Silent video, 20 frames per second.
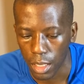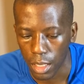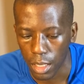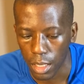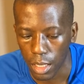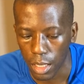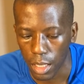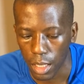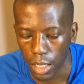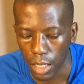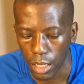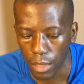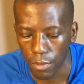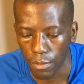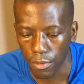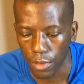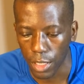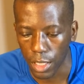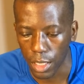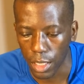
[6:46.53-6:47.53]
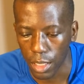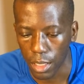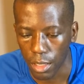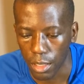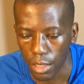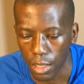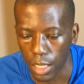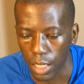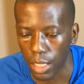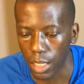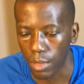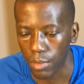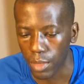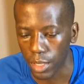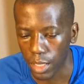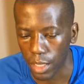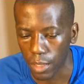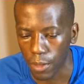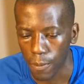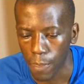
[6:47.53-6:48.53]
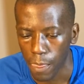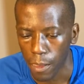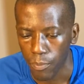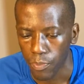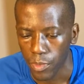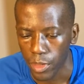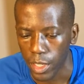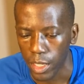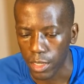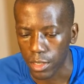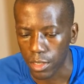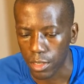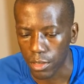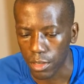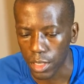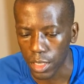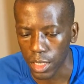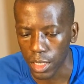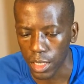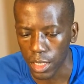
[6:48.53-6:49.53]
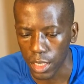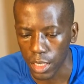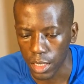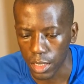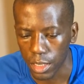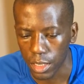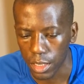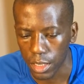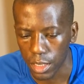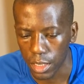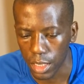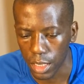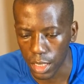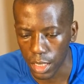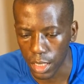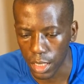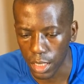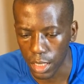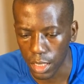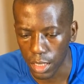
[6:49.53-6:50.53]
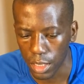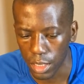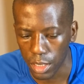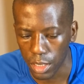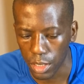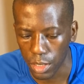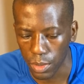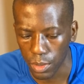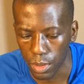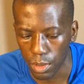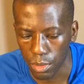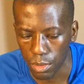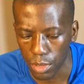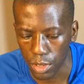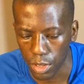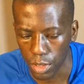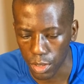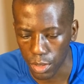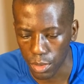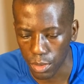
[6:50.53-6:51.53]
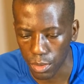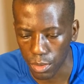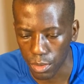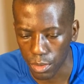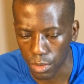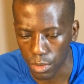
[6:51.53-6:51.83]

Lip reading: Live video. Yeah, here we go. Yeah, so EST 202.